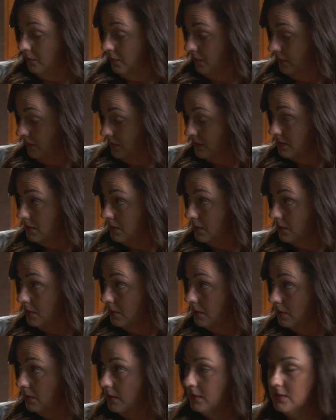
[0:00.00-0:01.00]

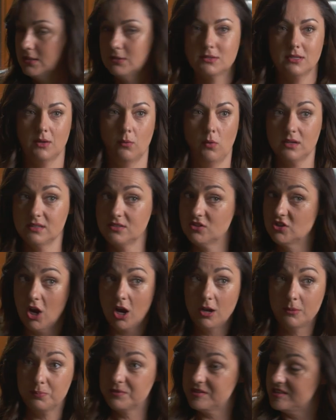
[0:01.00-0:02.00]
And she was like, why? Well,
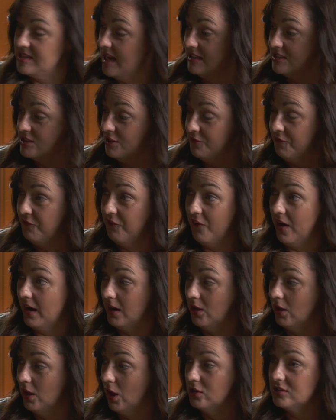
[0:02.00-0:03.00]
don't stand so
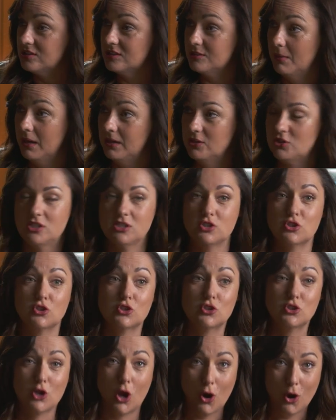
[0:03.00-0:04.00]
close to me. She's
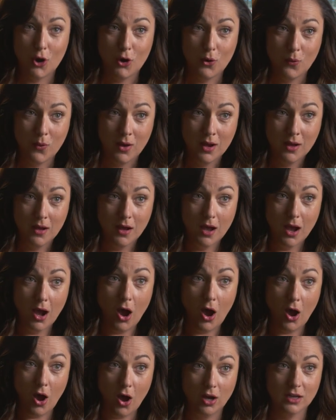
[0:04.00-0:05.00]
so
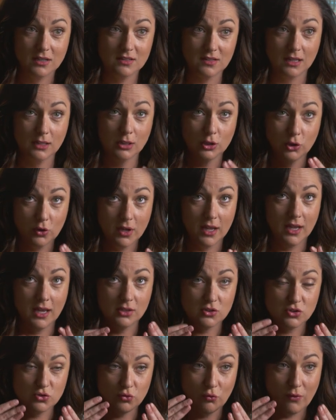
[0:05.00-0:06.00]
hot. It's like looking
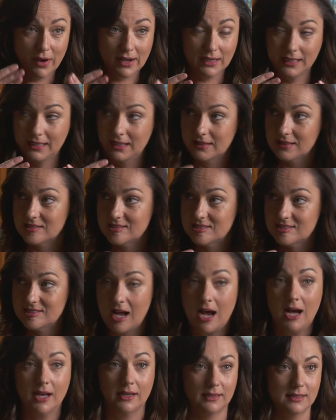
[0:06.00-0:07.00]
directly at the
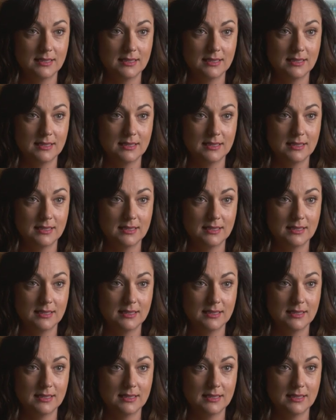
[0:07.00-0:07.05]
sun.